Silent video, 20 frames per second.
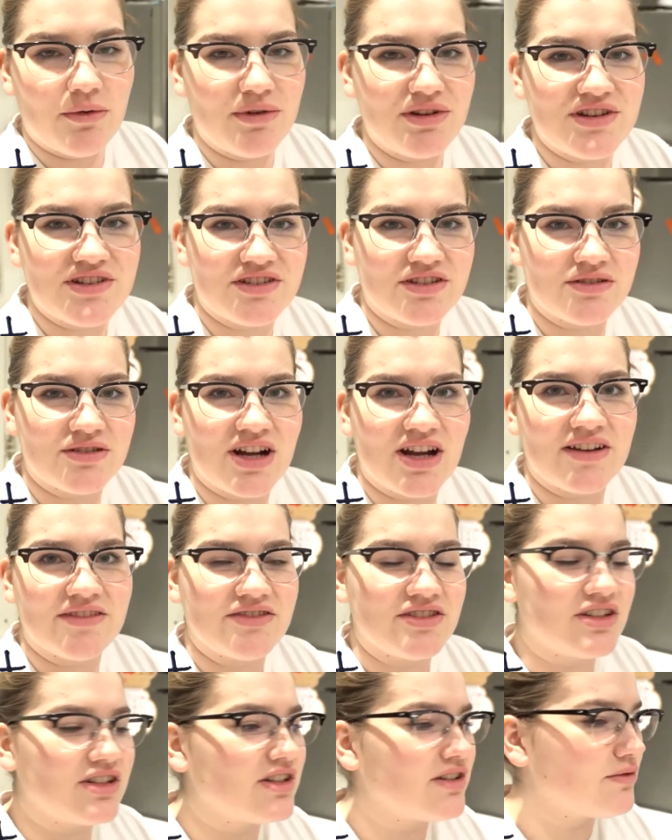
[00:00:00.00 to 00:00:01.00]
we just arrived
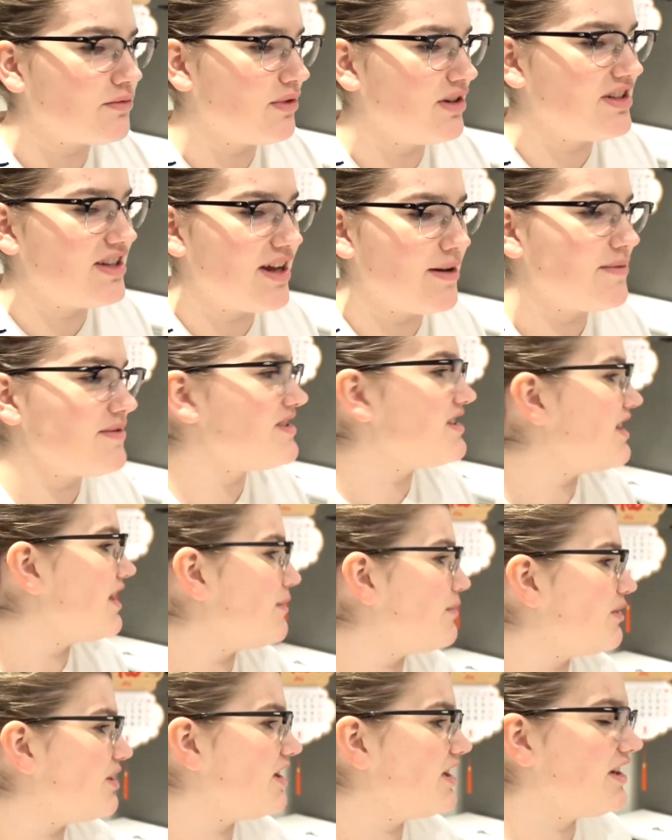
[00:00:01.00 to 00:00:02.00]
here. What time is it,
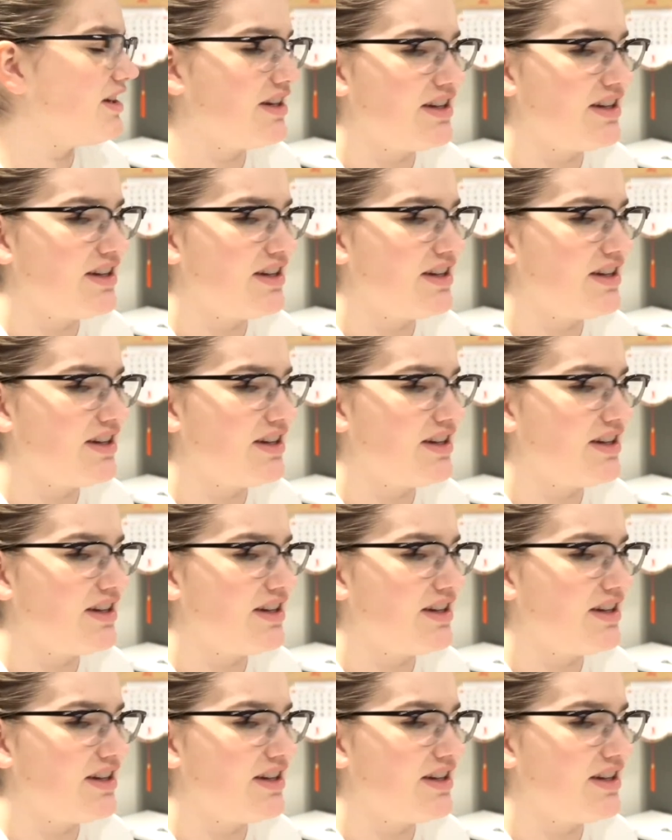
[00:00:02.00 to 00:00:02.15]
Emily?